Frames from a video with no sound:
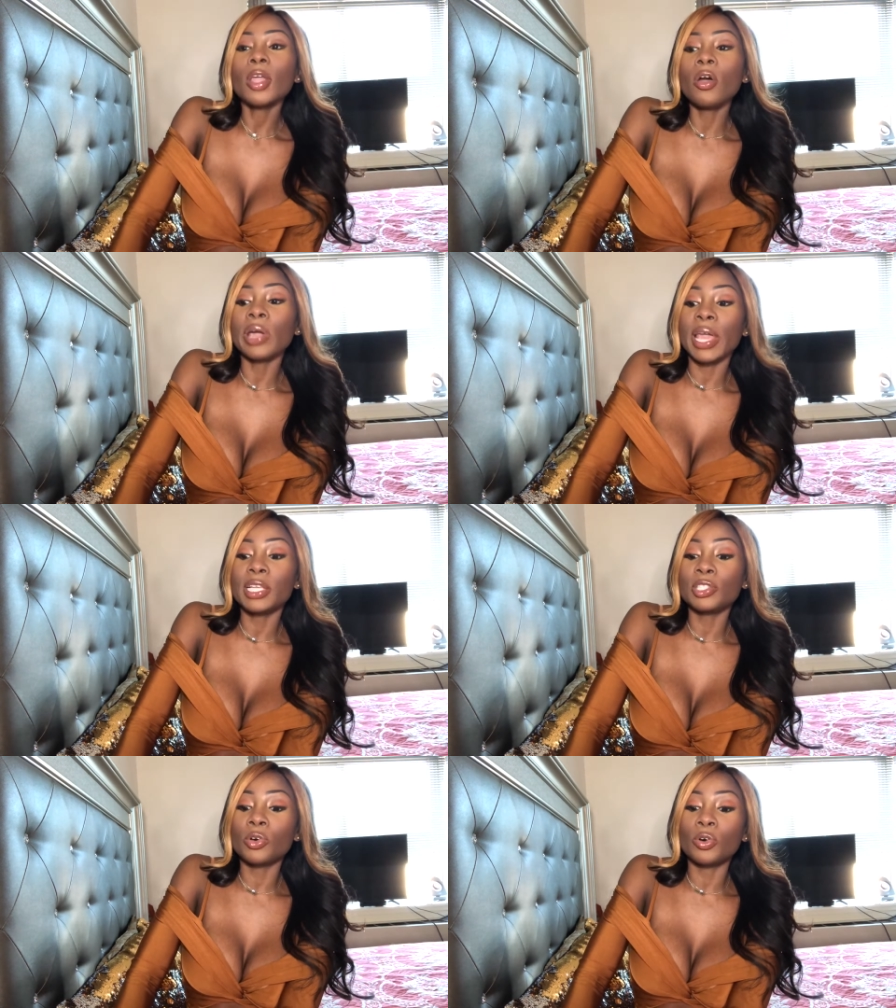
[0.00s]
Okay,
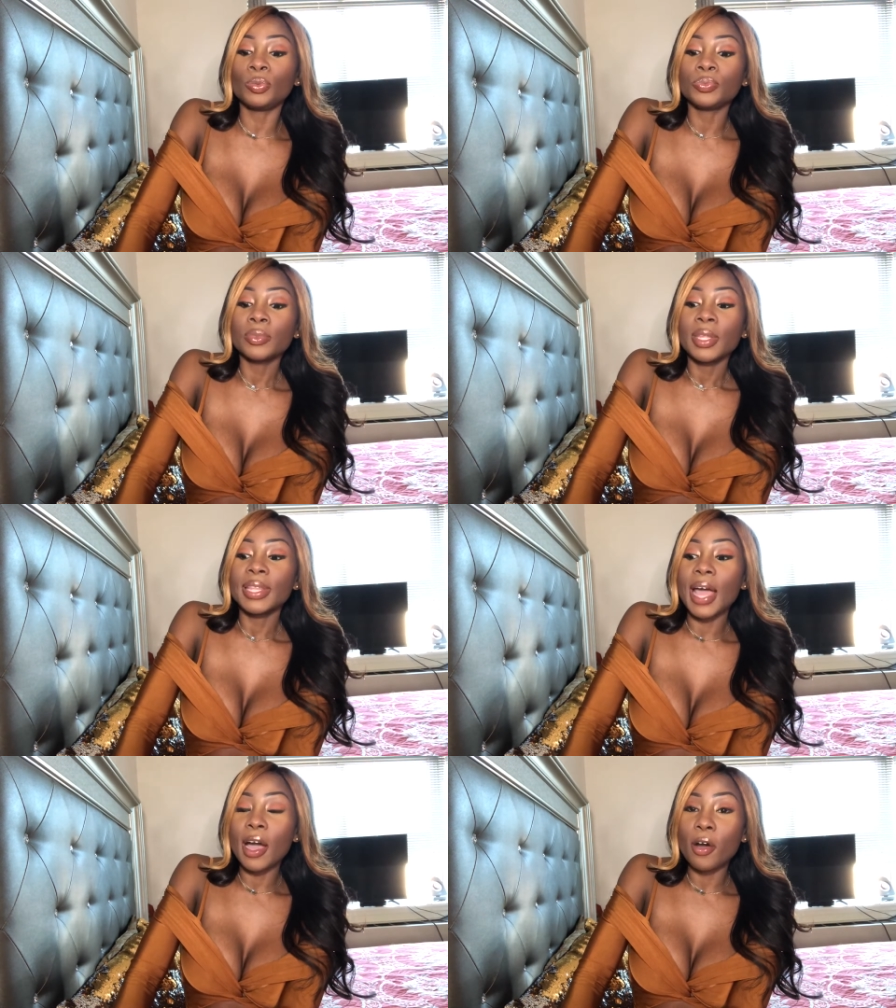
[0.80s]
so
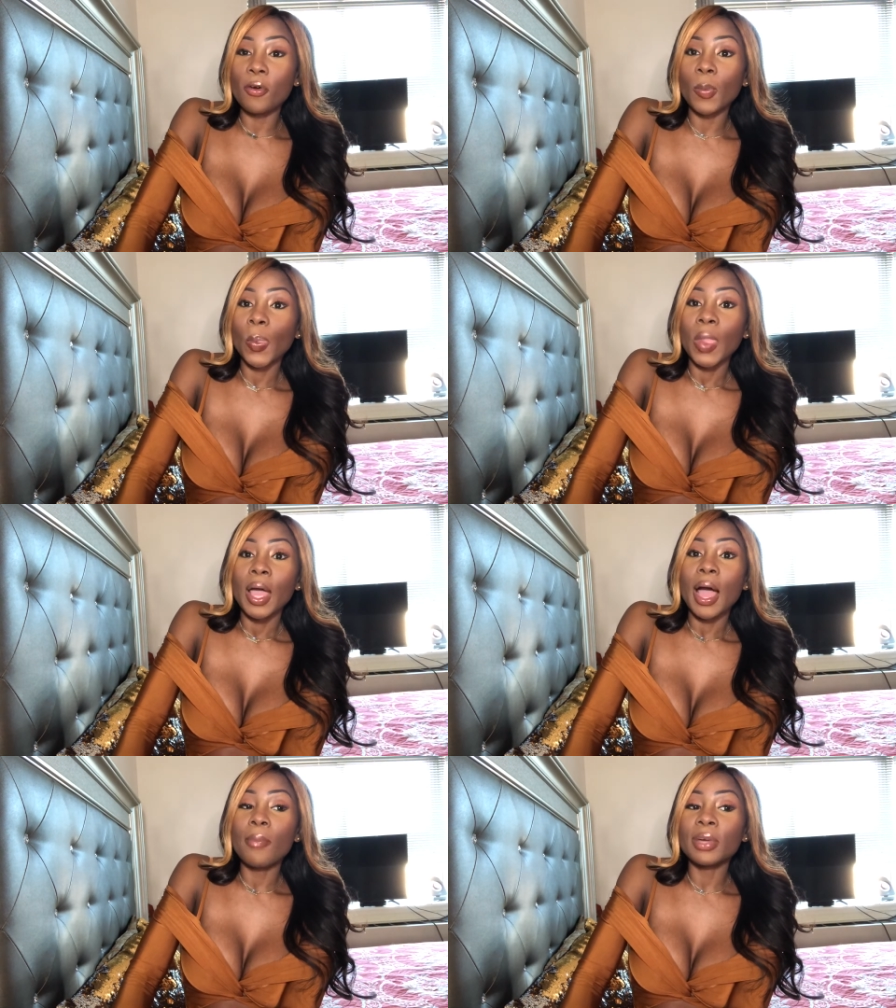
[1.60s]
now
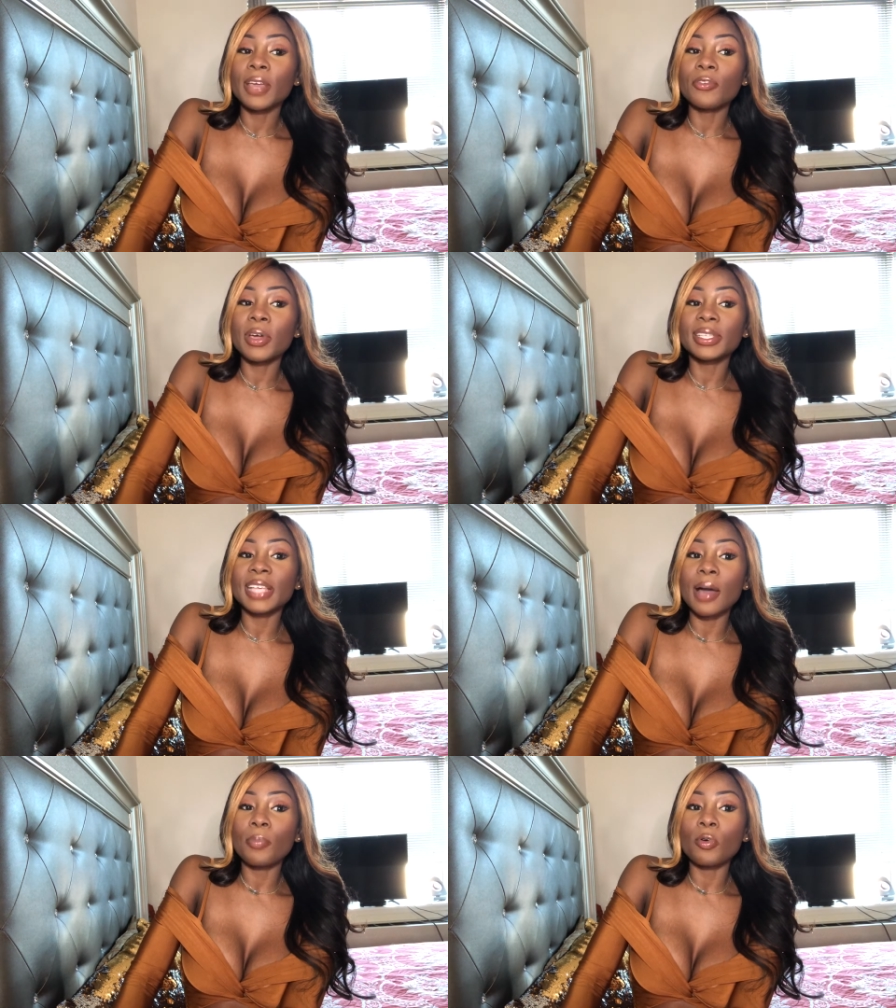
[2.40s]
I'm gonna give you an
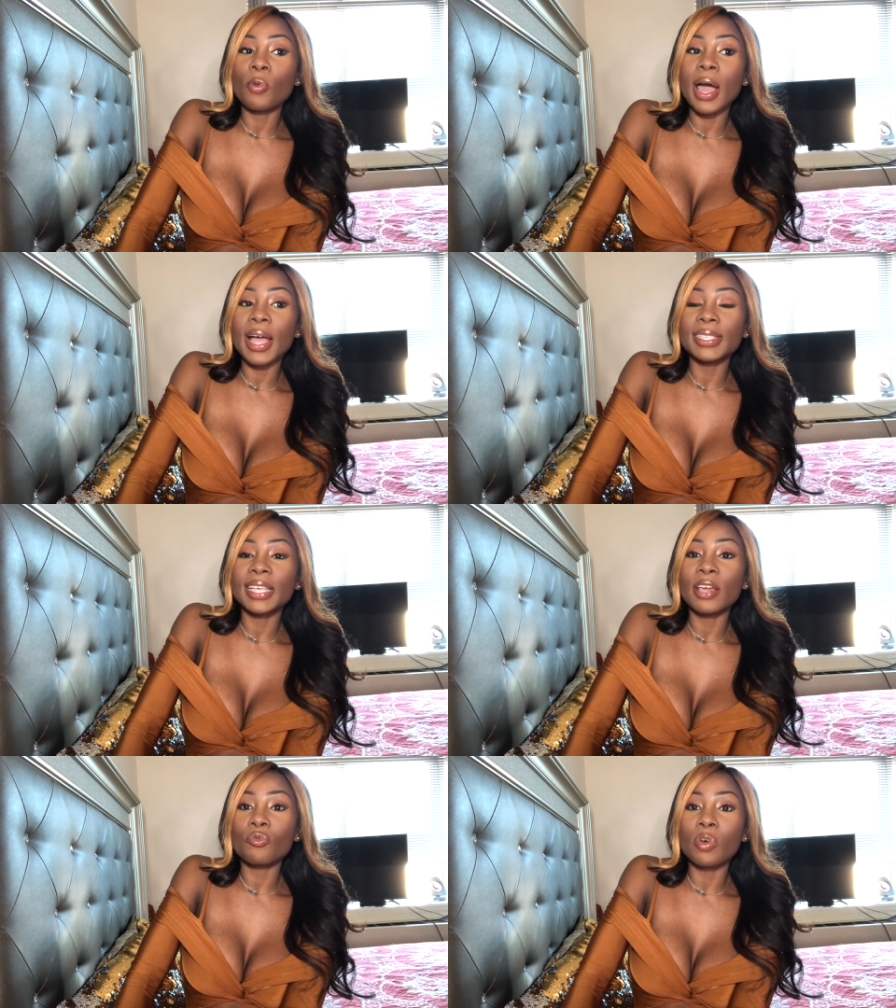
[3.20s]
example why I
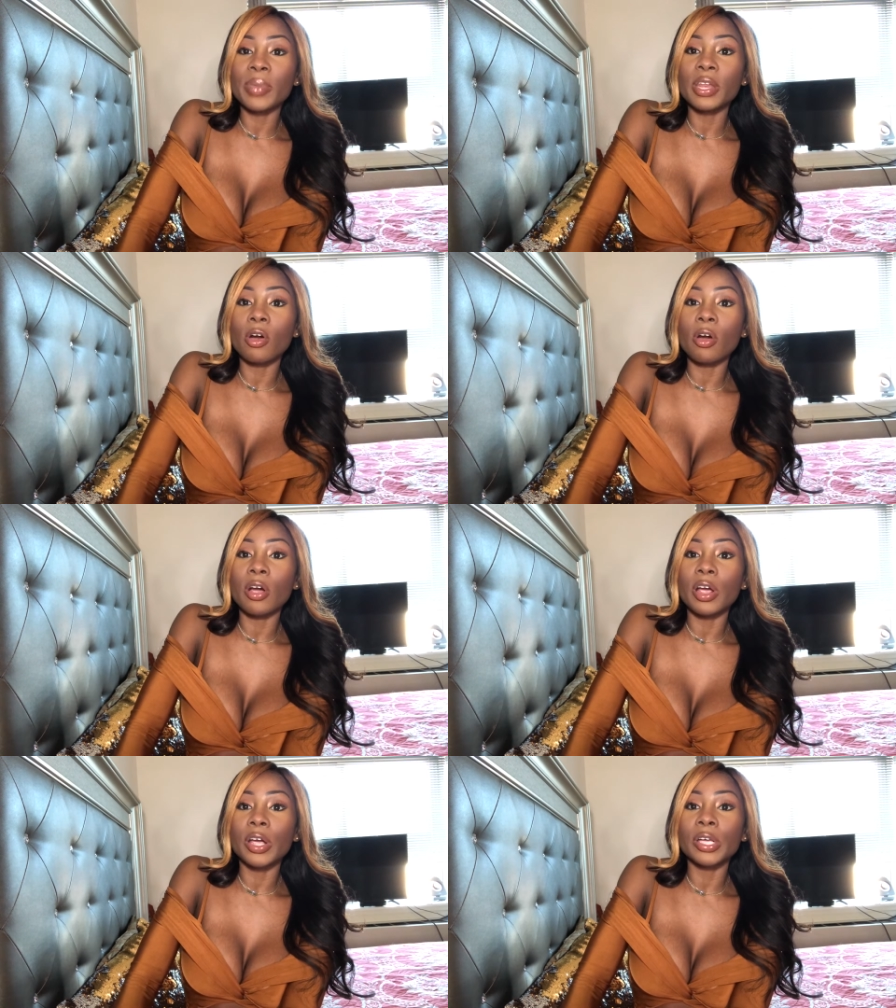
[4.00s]
say women
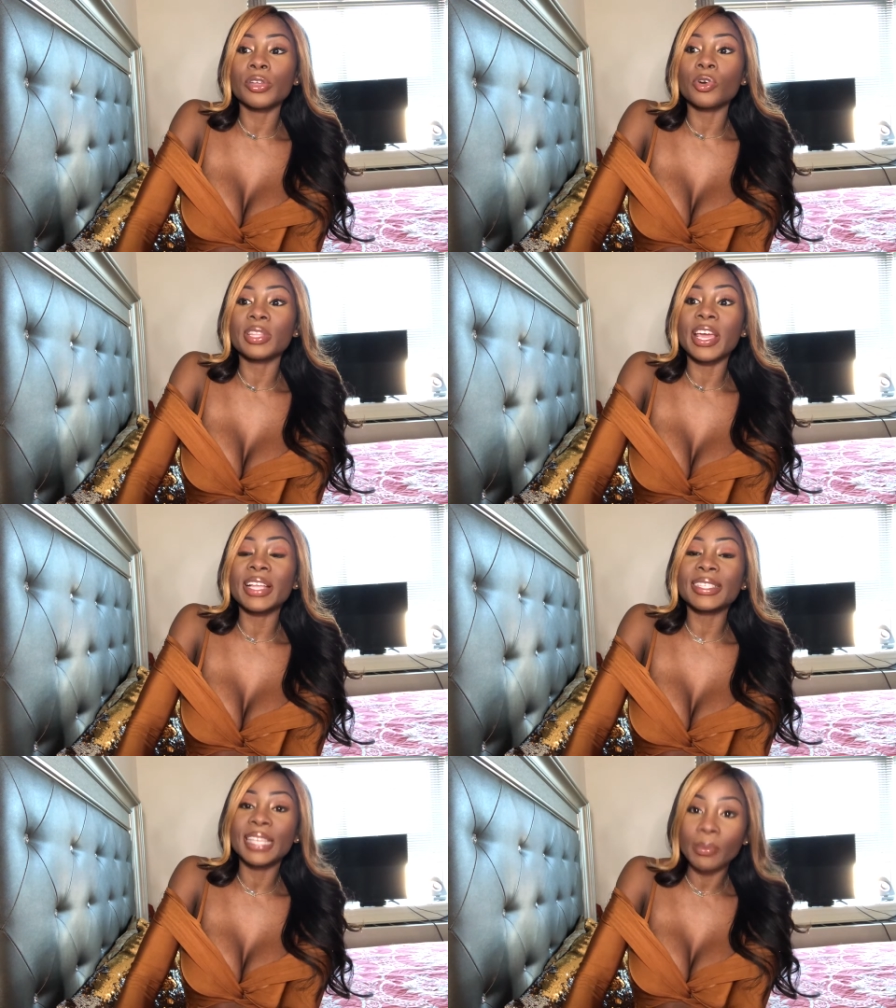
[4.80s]
are, they're
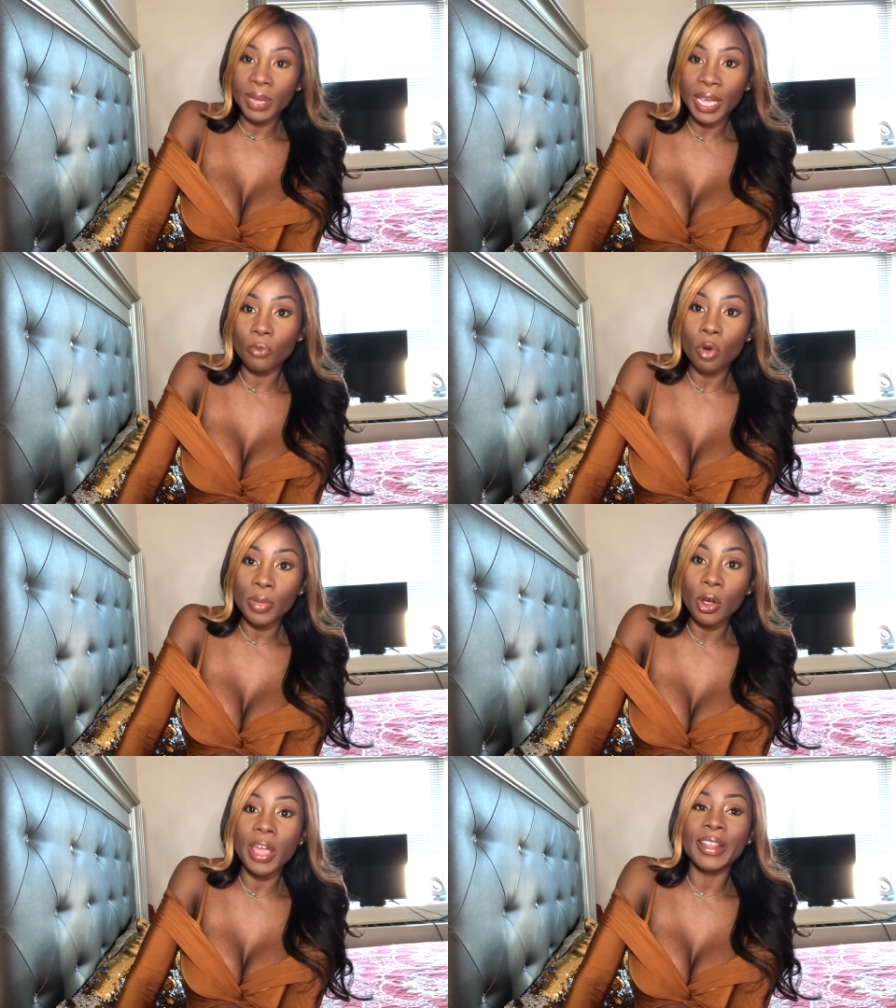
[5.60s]
intimidated.
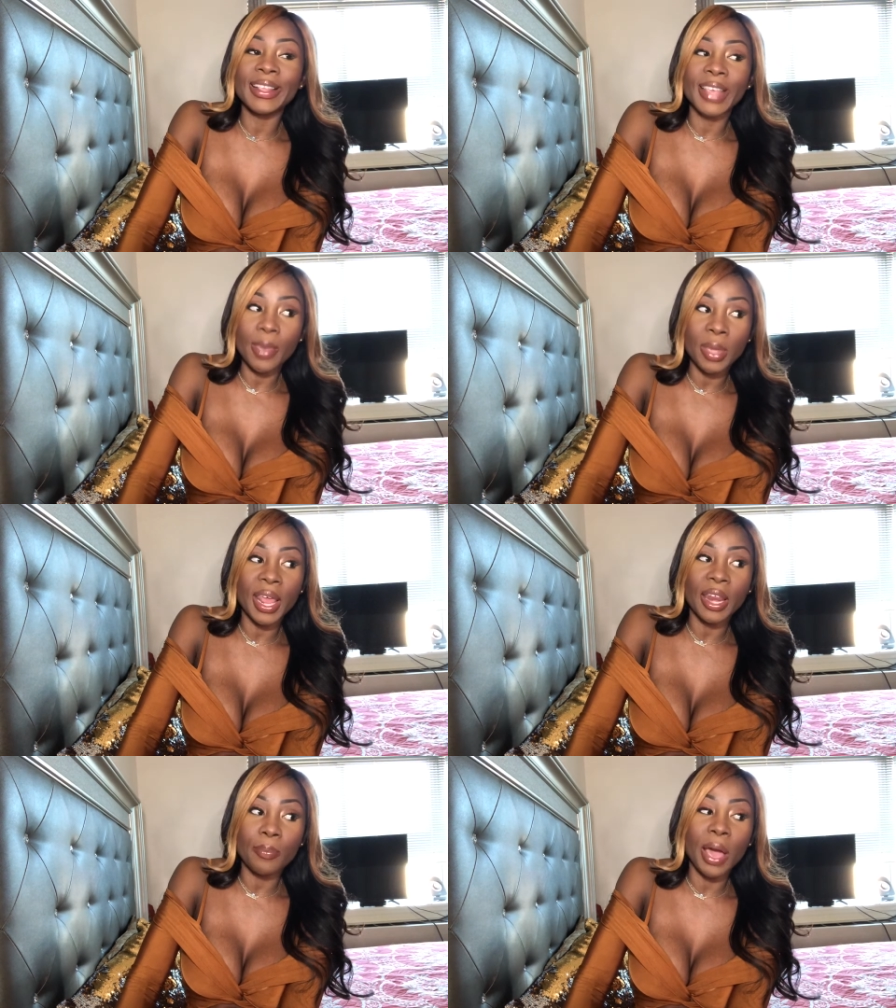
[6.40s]
Women are
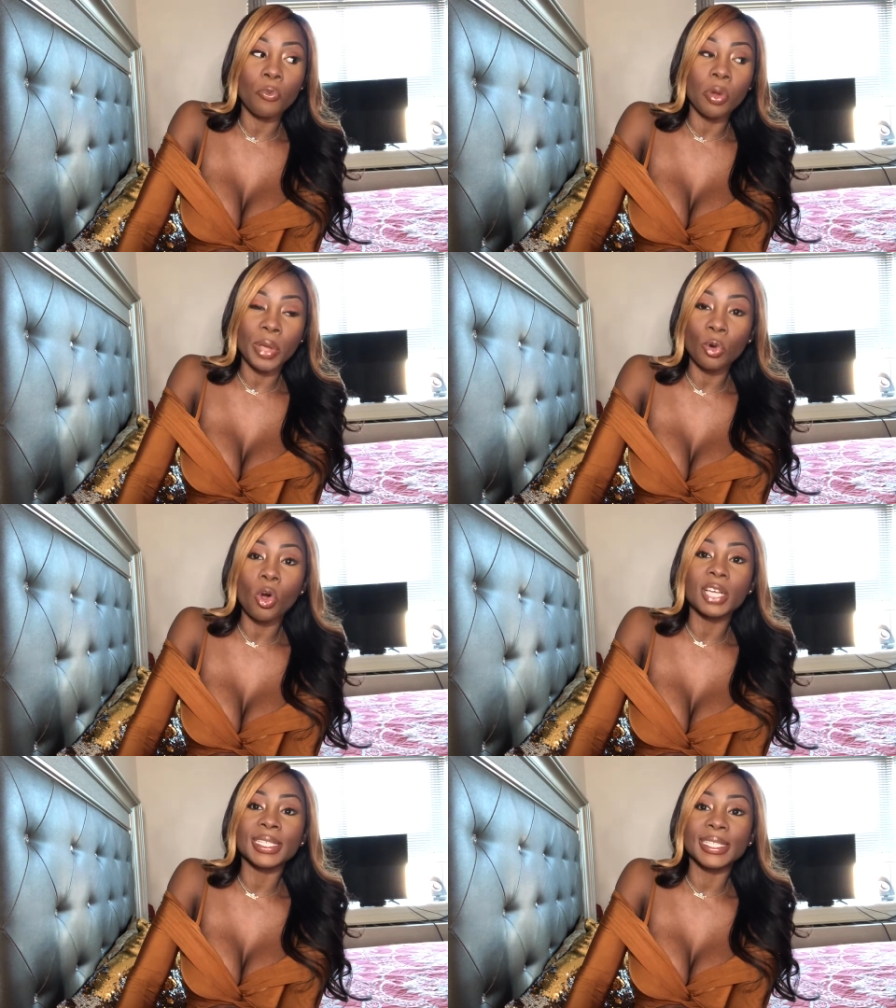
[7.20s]
intimidated by women who
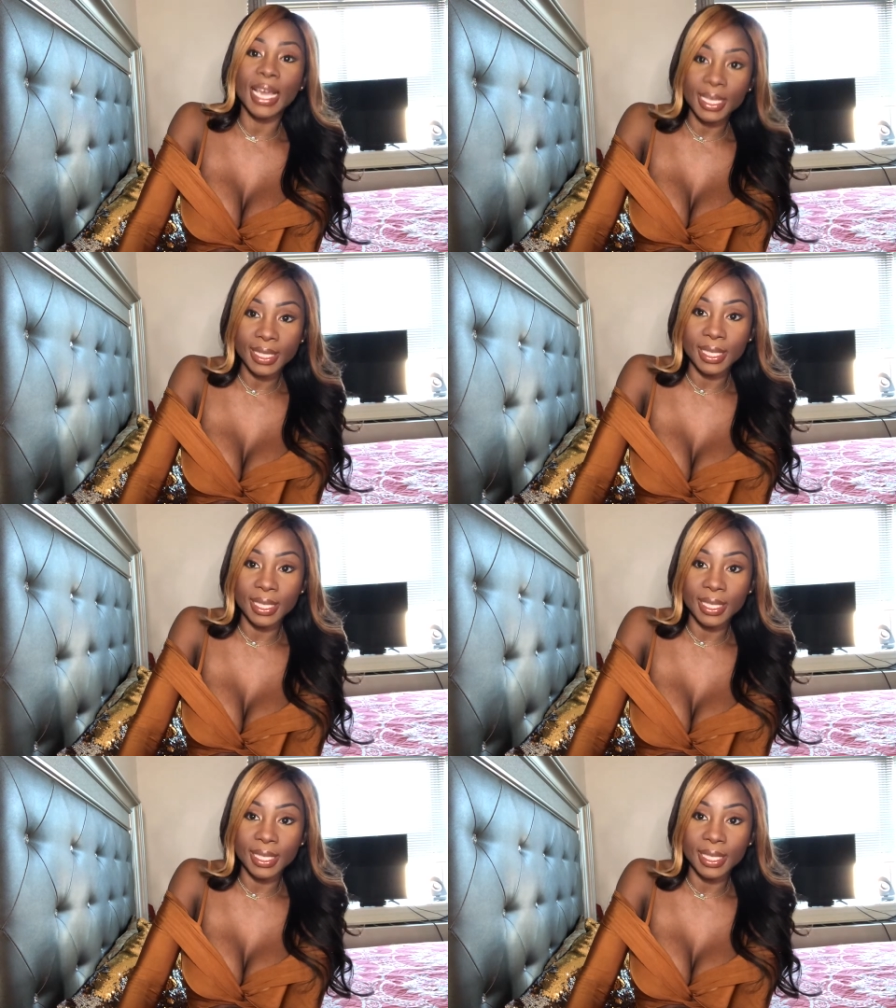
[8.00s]
are sexy.